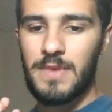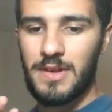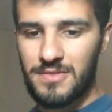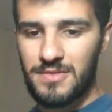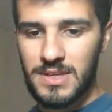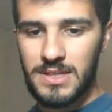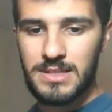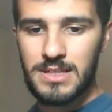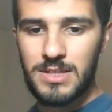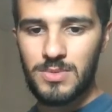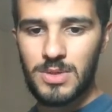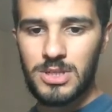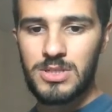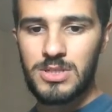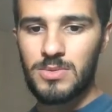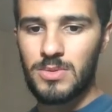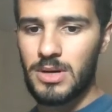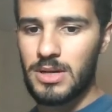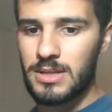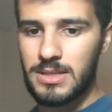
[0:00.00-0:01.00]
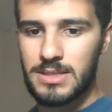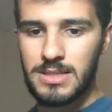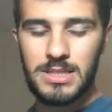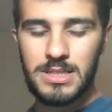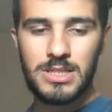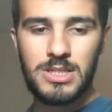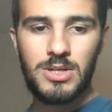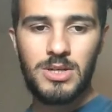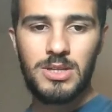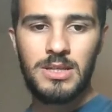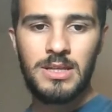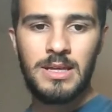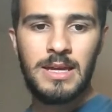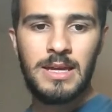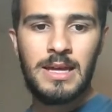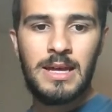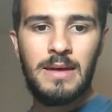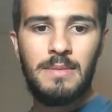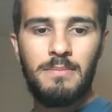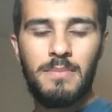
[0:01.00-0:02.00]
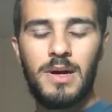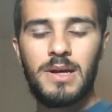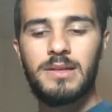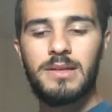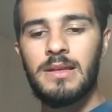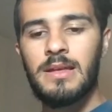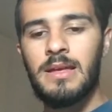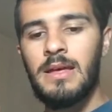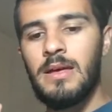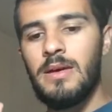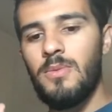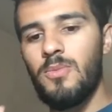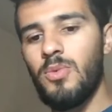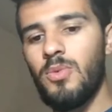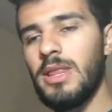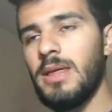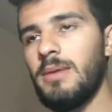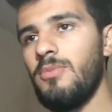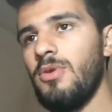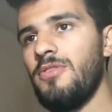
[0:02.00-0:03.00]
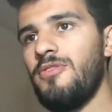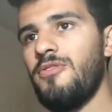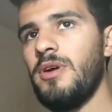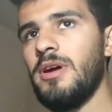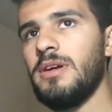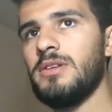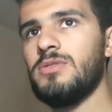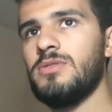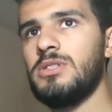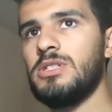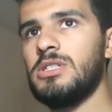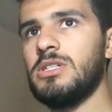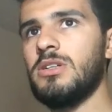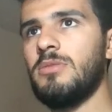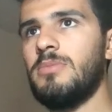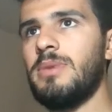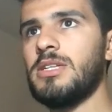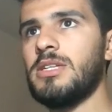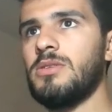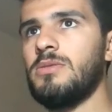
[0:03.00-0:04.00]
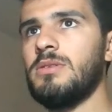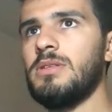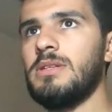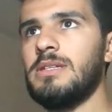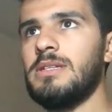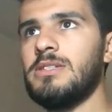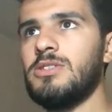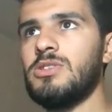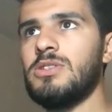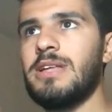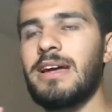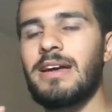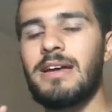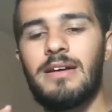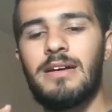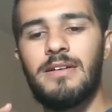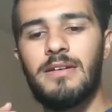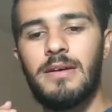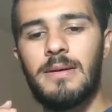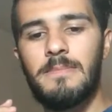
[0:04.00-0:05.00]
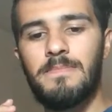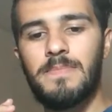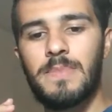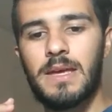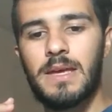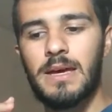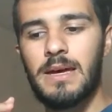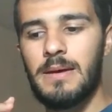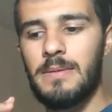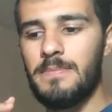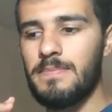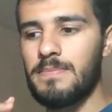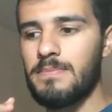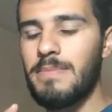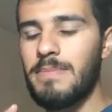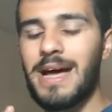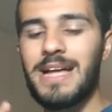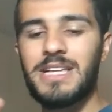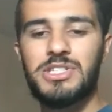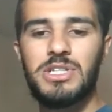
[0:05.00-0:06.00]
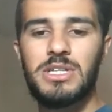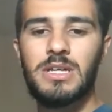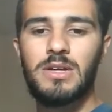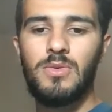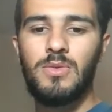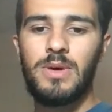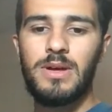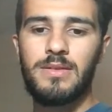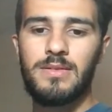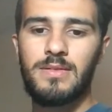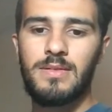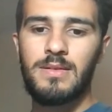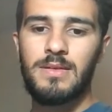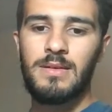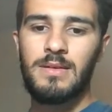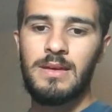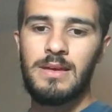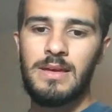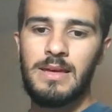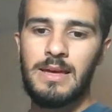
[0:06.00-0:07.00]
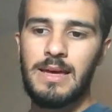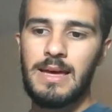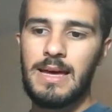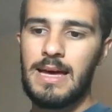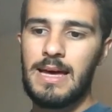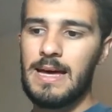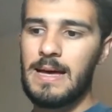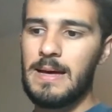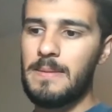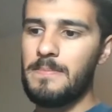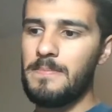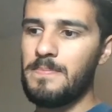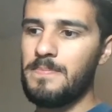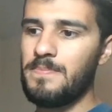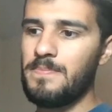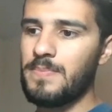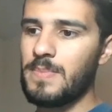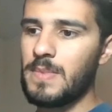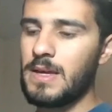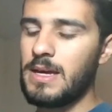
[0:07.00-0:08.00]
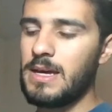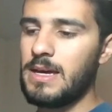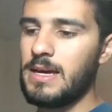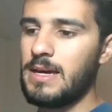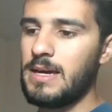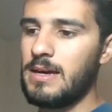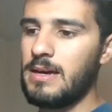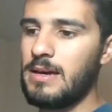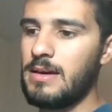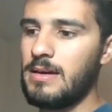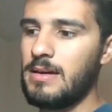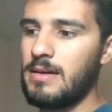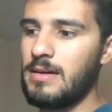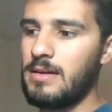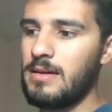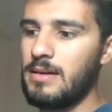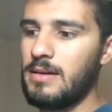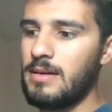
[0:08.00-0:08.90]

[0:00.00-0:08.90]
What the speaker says: if this is what you want, this is good. But what I'm referring to digital maturity is just like matching with um, uh,